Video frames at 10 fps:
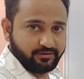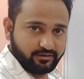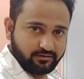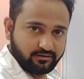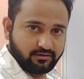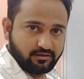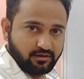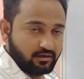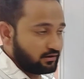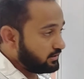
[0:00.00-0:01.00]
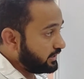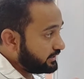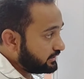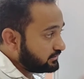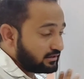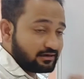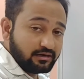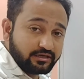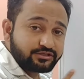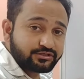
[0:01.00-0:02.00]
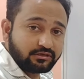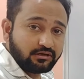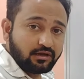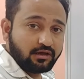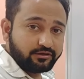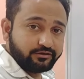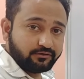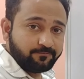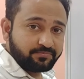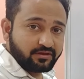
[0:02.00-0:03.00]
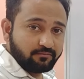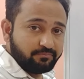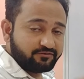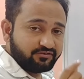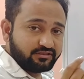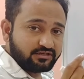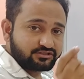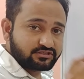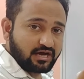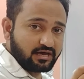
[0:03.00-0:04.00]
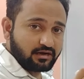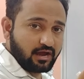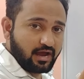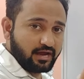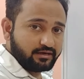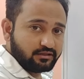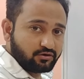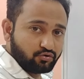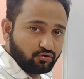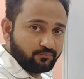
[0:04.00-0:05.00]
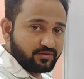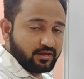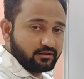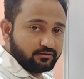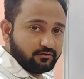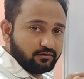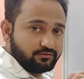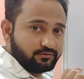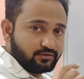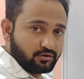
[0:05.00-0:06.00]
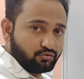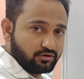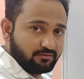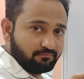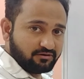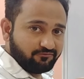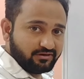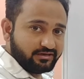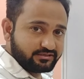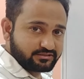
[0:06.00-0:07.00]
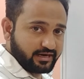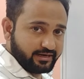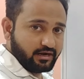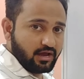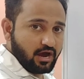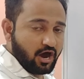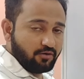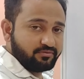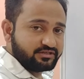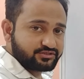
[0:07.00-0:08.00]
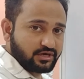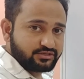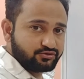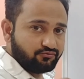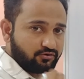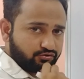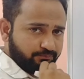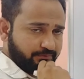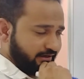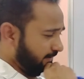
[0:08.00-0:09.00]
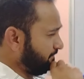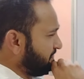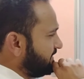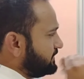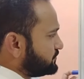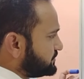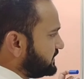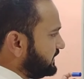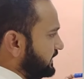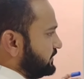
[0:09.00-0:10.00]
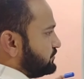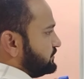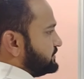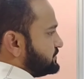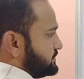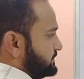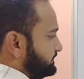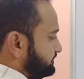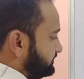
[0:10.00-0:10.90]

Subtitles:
print. Getting the relation here between the star and the row number will decide how many stars you want to print. Now see into this.